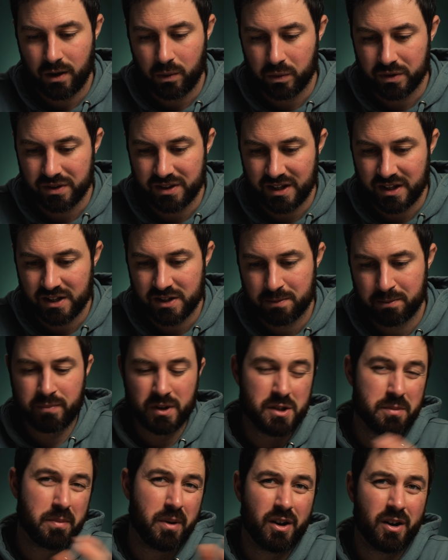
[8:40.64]
with this.
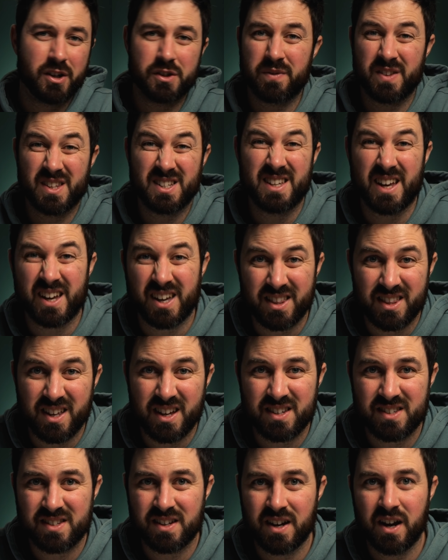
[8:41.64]
But to be honest, for the sake of
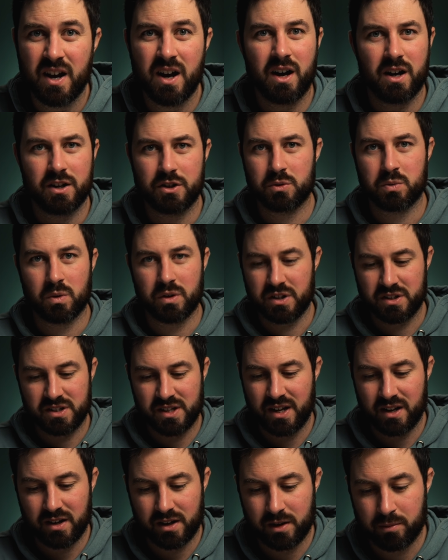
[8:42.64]
this, I just want you to
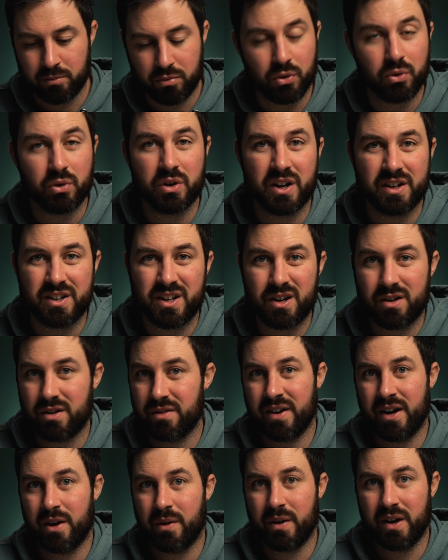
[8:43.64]
get like a broad idea
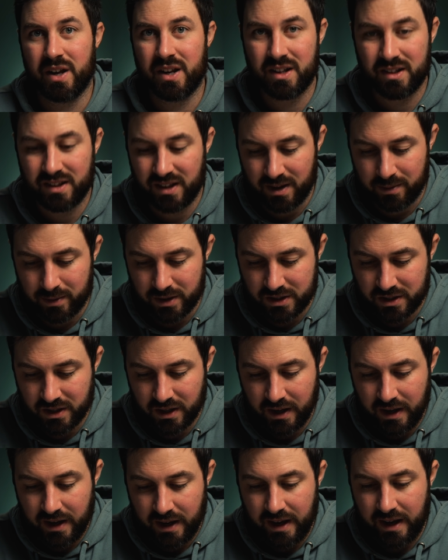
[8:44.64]
of how I edit the image.
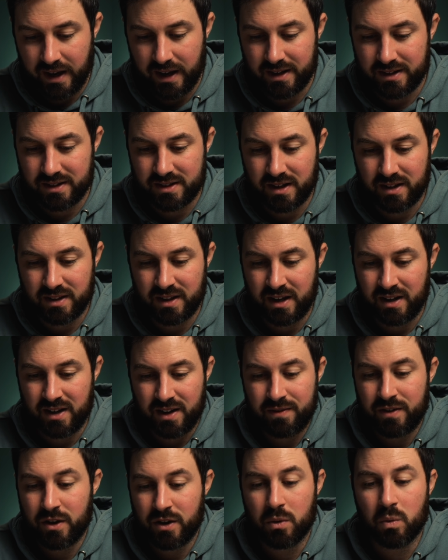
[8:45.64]
And uh, then
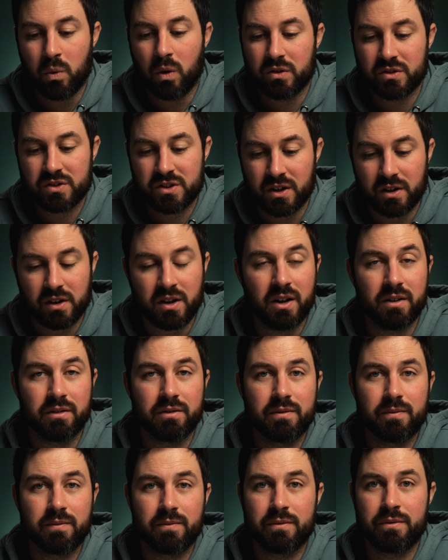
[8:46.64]
if you want to kind of
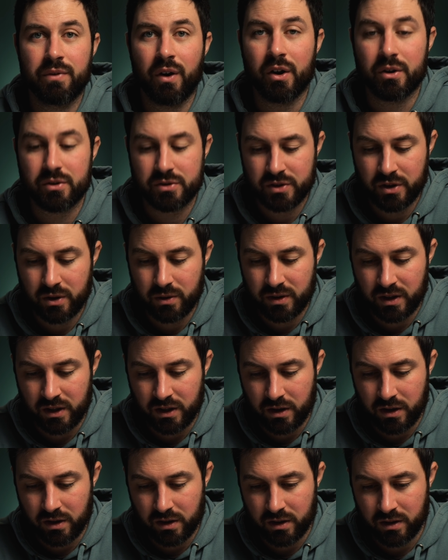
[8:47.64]
follow suit,
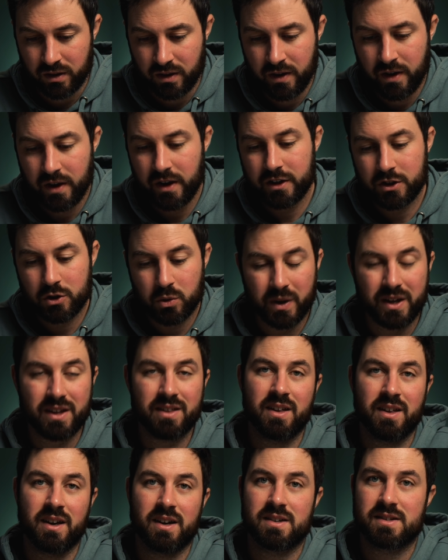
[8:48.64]
then you can tweak
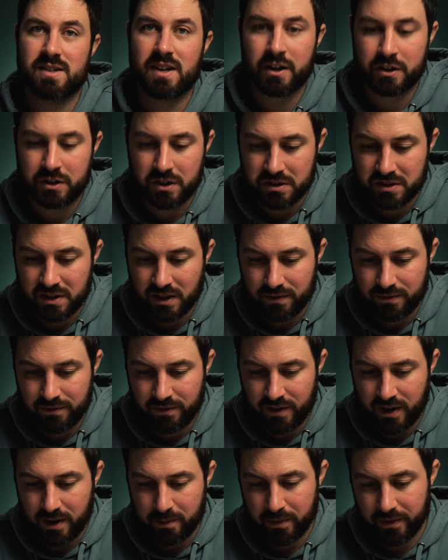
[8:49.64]
things as you see
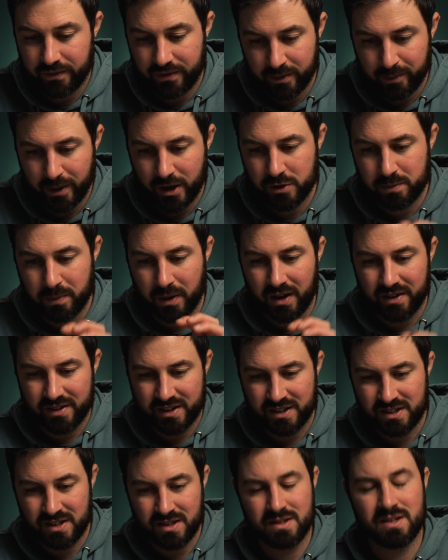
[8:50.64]
fit. But for the most part,
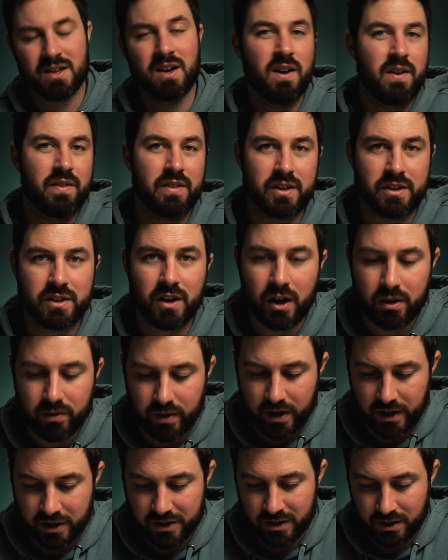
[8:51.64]
this is the
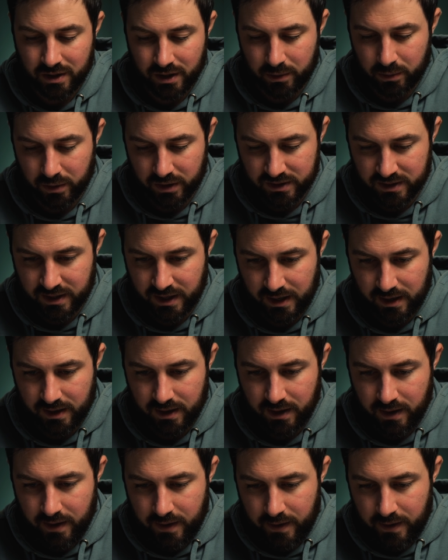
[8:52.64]
direction that I want to take